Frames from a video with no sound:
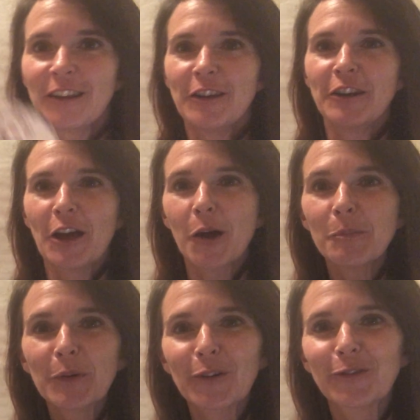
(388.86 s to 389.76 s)

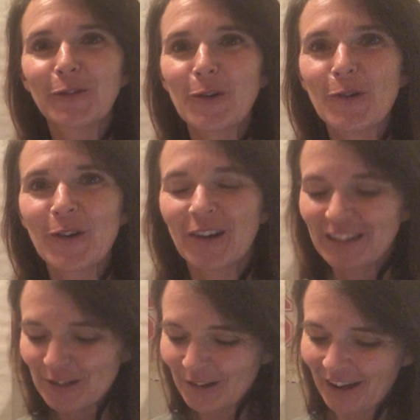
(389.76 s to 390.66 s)
Number 4.
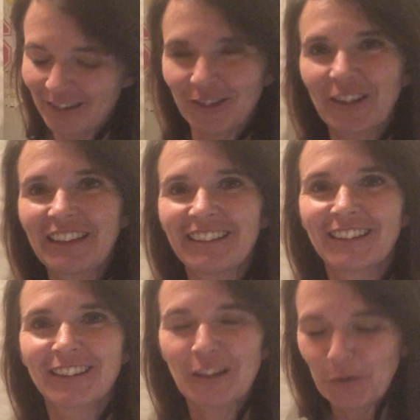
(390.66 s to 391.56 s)
You guys are
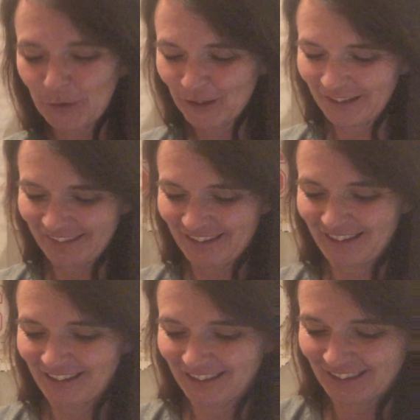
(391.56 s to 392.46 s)
getting so good at
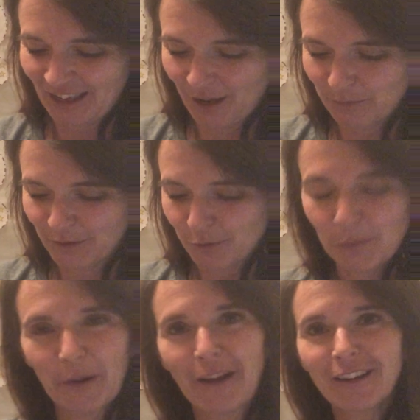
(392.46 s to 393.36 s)
this. I'm so
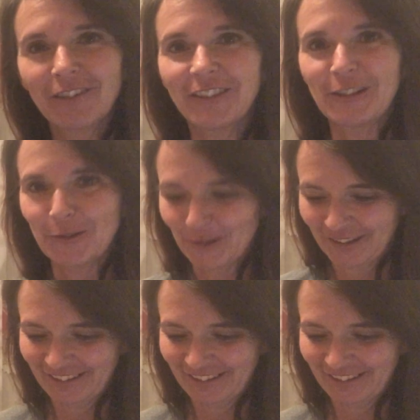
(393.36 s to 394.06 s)
proud of you.